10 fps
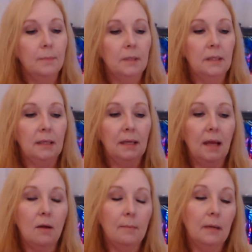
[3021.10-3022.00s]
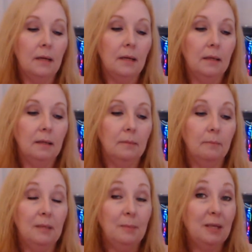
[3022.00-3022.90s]
get out my
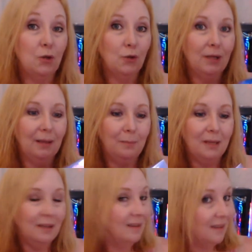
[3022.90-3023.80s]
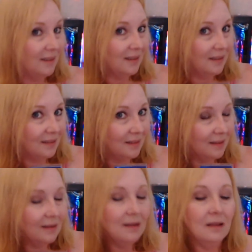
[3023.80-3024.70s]
BB cream.
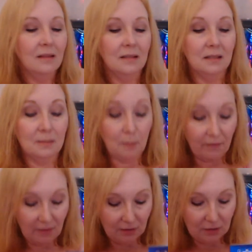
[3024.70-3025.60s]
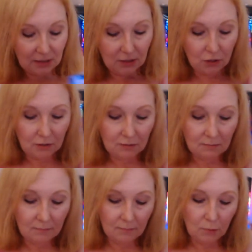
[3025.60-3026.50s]
This is my foundation,
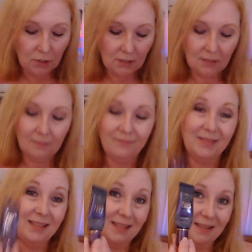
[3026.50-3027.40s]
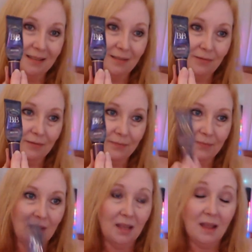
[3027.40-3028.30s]
which is this stuff.
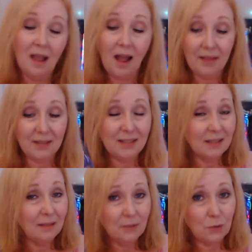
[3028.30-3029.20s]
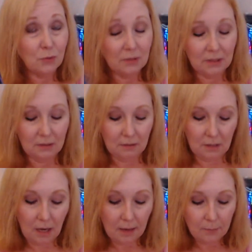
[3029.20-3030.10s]
This stuff is really
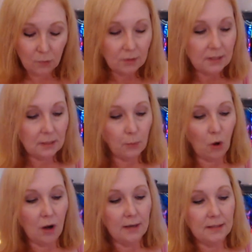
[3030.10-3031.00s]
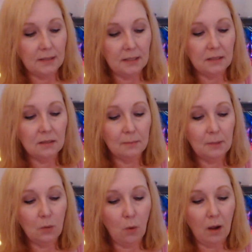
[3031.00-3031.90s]
good. I'm really surprised. It took me
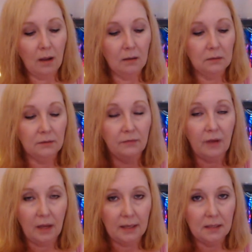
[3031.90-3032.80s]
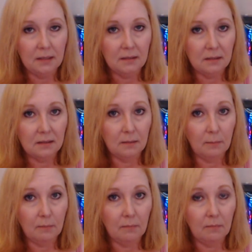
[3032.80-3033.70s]
a while to find
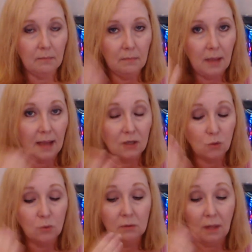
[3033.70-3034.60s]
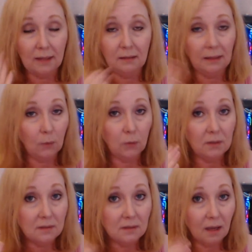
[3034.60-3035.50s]
some actual like liquid
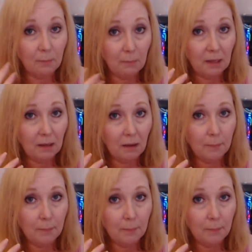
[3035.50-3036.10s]
type makeup,